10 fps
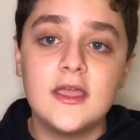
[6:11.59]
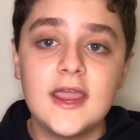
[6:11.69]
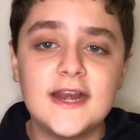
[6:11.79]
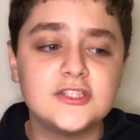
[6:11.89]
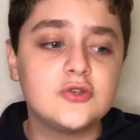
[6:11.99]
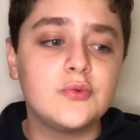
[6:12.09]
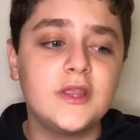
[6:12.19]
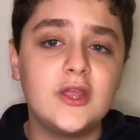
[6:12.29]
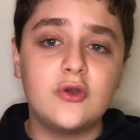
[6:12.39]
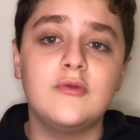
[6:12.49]
It is a
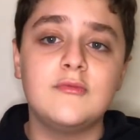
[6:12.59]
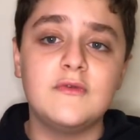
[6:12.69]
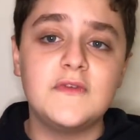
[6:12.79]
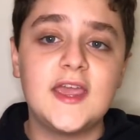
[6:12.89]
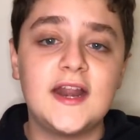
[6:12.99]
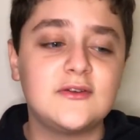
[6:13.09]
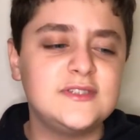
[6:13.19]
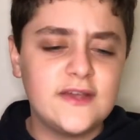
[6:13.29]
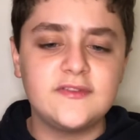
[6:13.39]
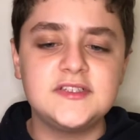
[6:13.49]
really good movie, and I could
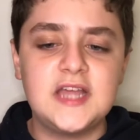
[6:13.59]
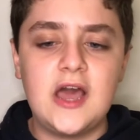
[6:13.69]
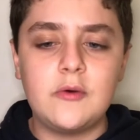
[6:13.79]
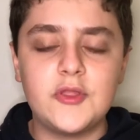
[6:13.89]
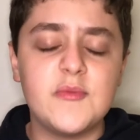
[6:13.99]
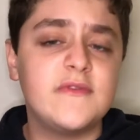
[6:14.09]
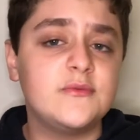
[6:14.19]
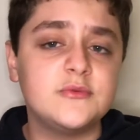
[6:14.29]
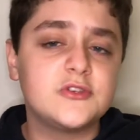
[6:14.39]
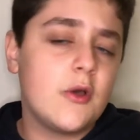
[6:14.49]
definitely tell what the
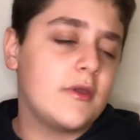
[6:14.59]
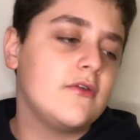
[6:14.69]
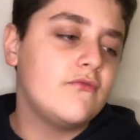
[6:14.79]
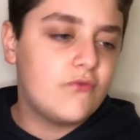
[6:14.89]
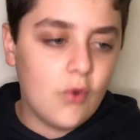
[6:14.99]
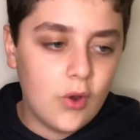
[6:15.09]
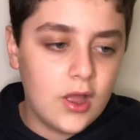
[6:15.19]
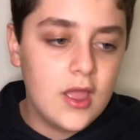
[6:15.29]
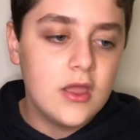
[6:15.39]
movie was going for.